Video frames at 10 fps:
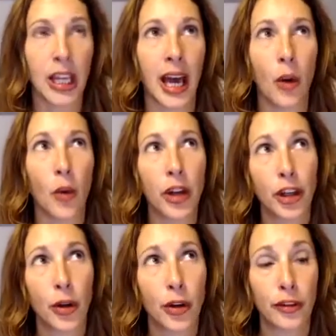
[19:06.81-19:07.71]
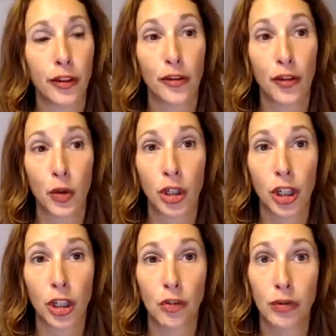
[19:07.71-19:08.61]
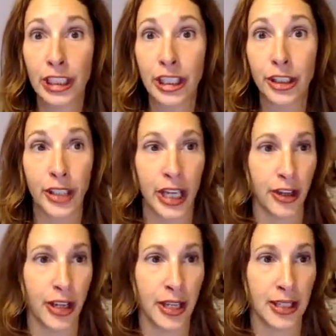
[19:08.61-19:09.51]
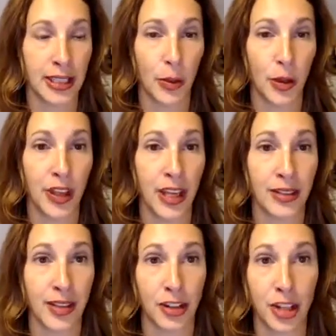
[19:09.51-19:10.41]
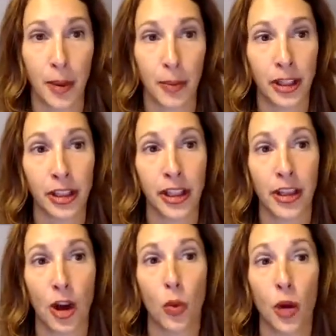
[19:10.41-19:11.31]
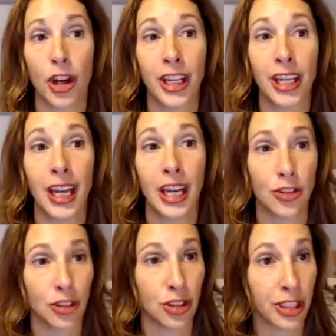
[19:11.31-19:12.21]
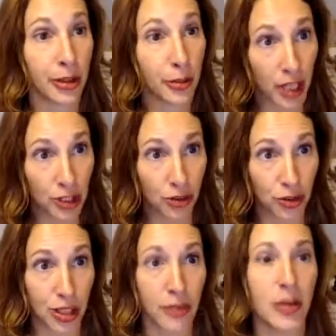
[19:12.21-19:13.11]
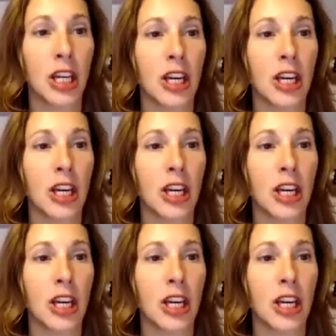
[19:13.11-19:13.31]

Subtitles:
I want to go over 4 really good areas to put things on topically, though, where it can enter into the bloodstream.